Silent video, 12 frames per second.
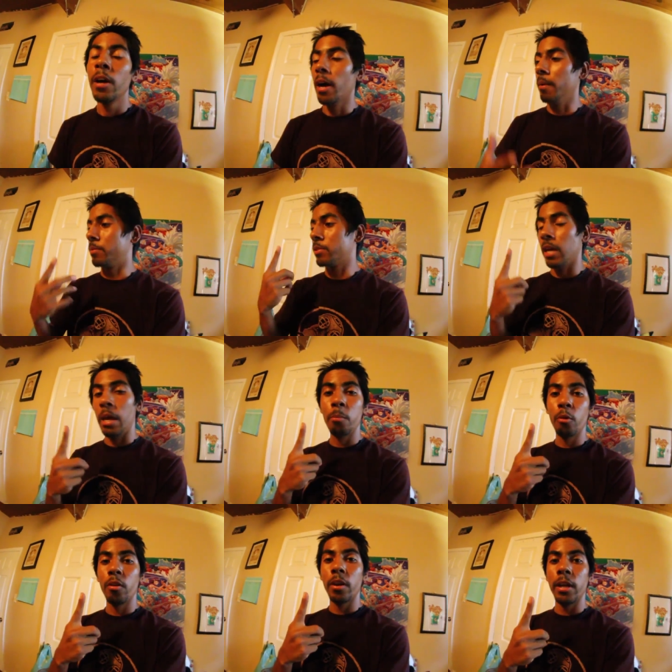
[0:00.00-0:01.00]
I'm
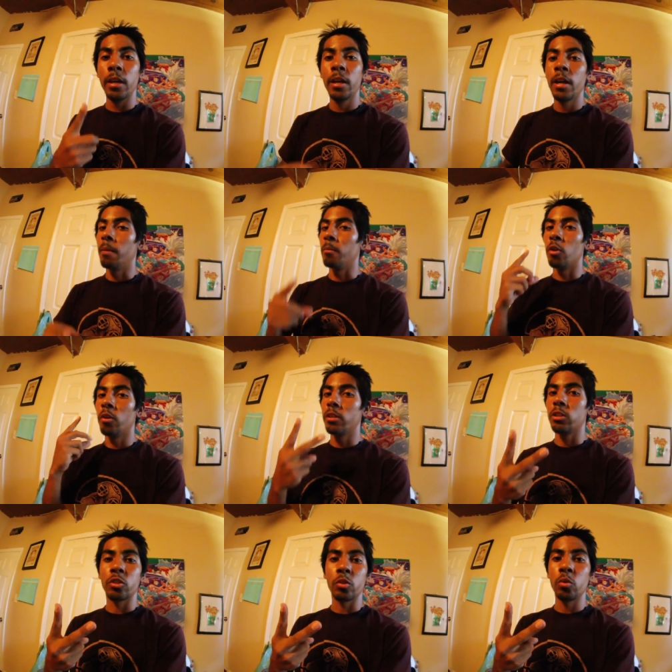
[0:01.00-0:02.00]
skateboarding, I'm going
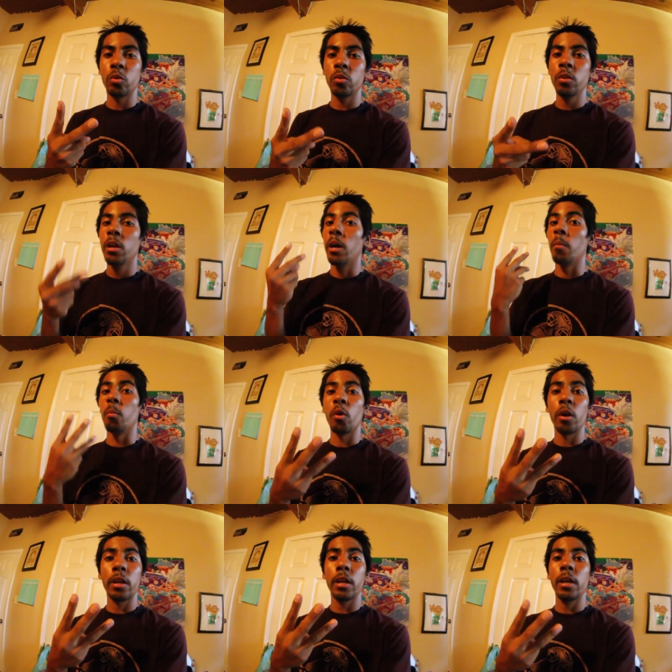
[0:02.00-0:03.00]
to school, I'm
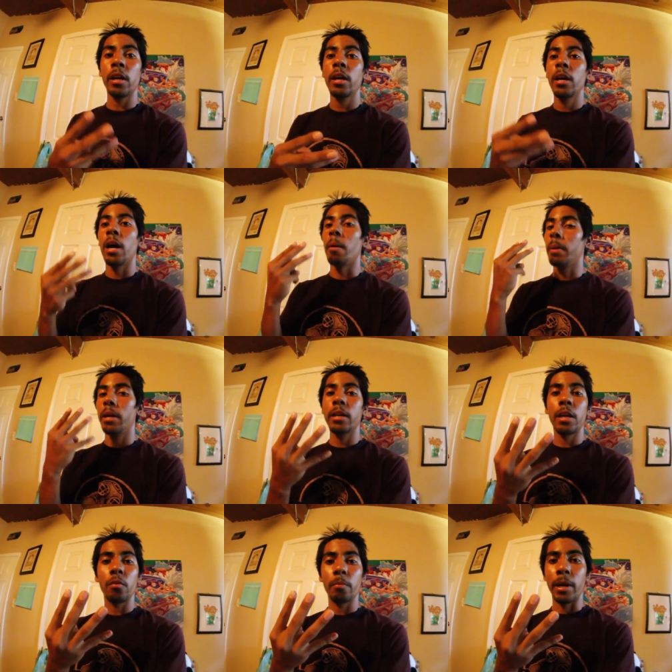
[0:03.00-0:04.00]
working, I'm hanging
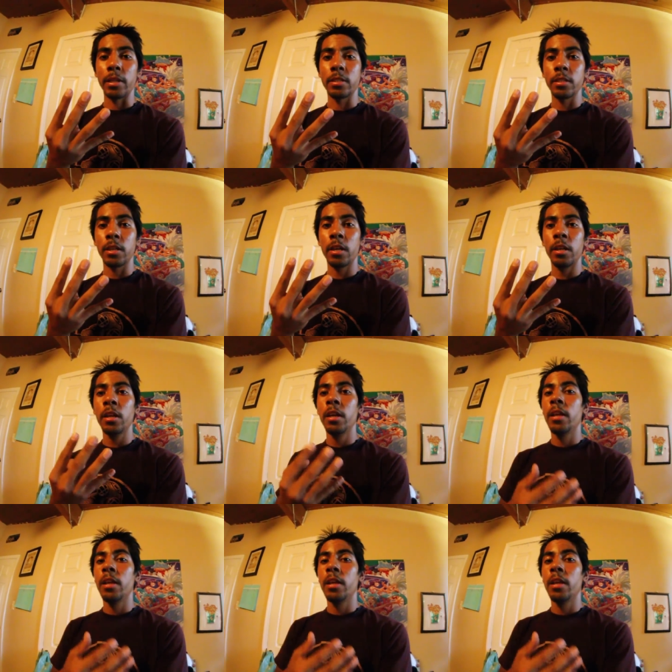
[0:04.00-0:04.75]
out with my son.